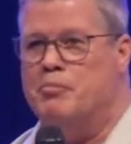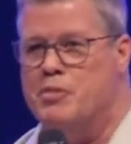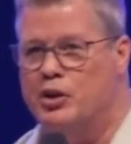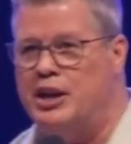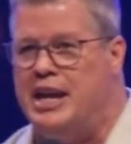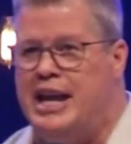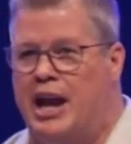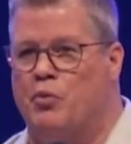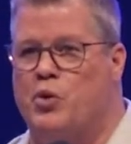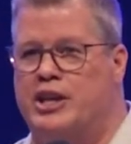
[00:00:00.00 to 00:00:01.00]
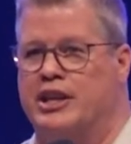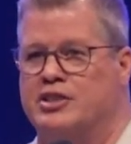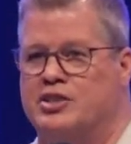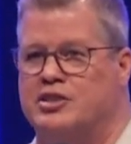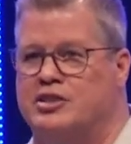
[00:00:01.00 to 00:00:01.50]
And we
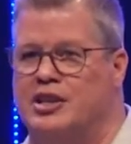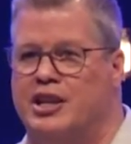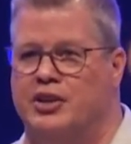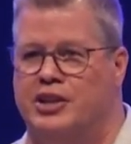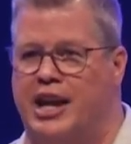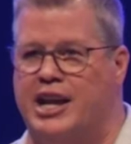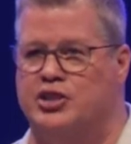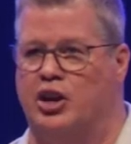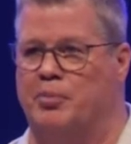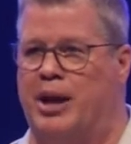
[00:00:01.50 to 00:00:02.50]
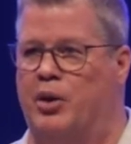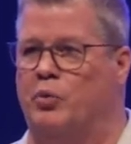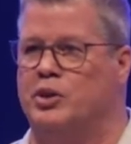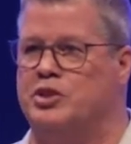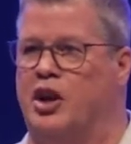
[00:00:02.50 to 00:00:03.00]
can sit here today and talk about
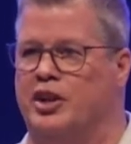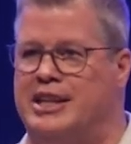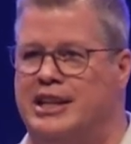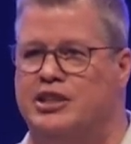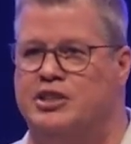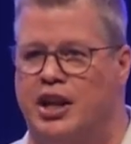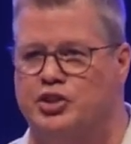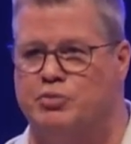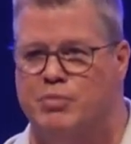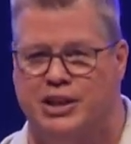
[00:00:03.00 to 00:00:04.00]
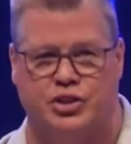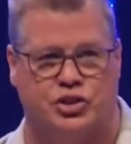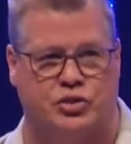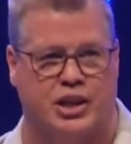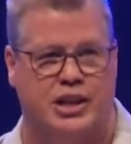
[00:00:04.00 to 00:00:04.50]
what's called In Touch
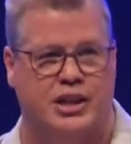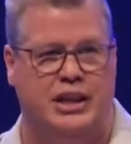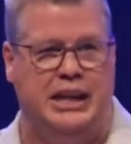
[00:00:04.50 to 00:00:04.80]
Ministry